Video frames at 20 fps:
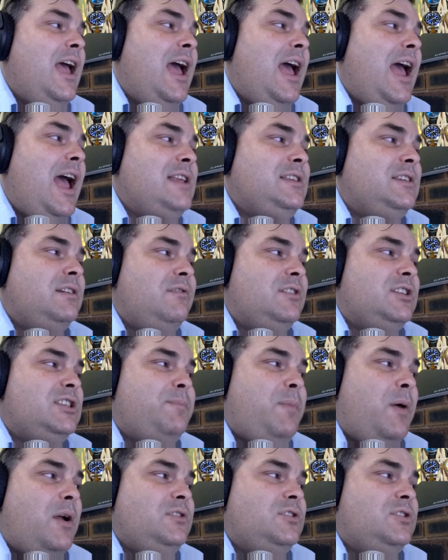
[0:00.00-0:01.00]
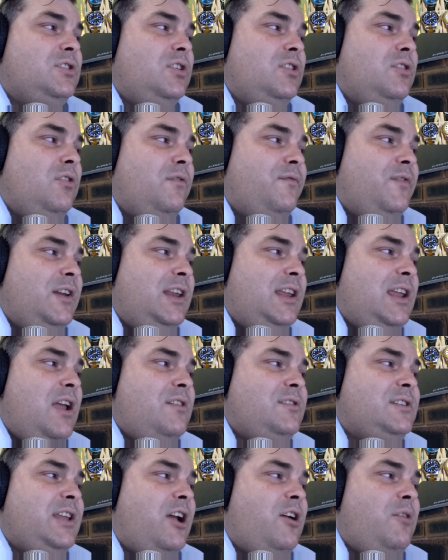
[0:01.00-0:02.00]
As a response to your
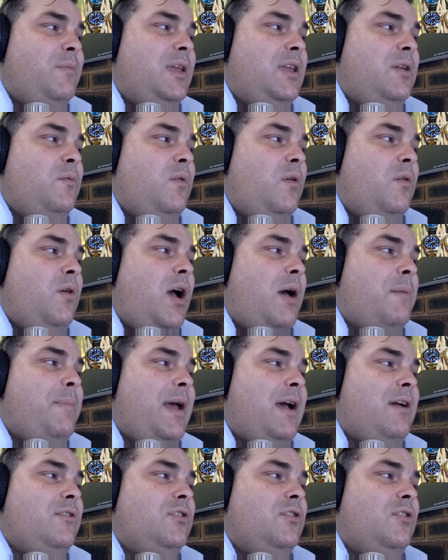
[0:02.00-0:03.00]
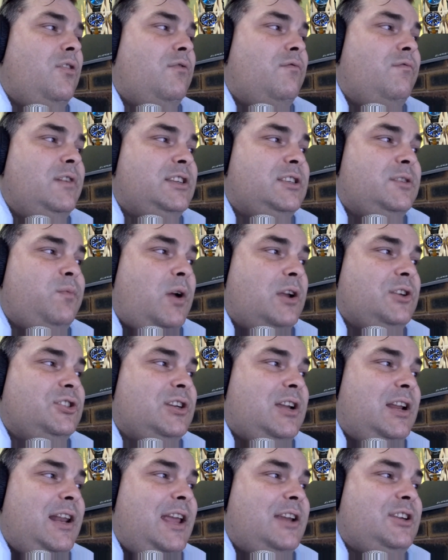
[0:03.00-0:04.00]
video, tell me about your
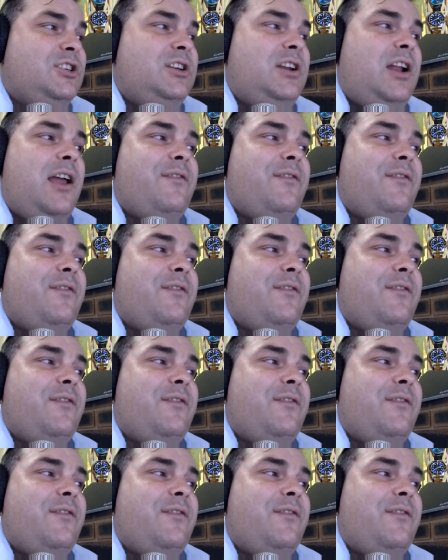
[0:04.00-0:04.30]
wristwatch collection.